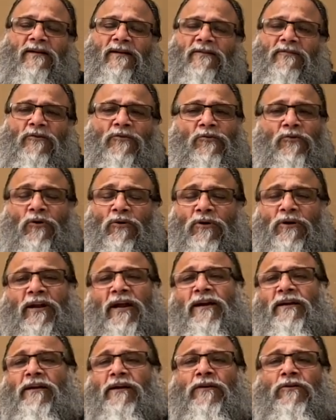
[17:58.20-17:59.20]
So don't
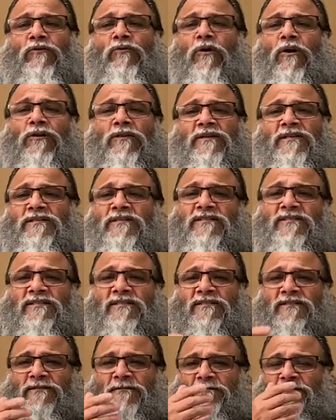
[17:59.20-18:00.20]
get into all
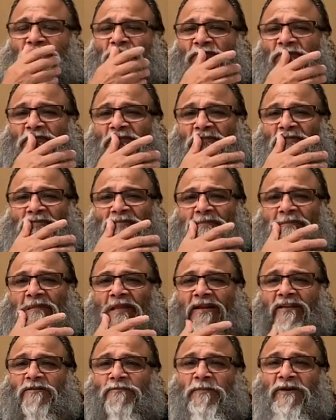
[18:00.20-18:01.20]
this,
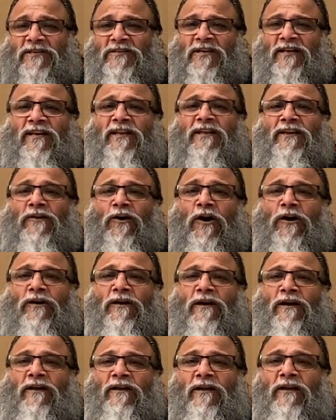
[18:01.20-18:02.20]
especially not
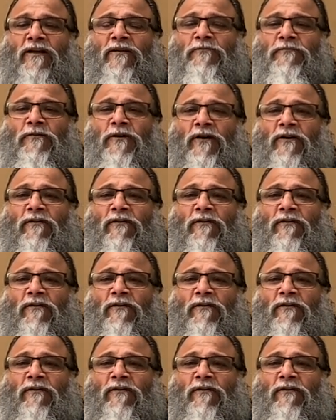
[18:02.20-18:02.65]
if you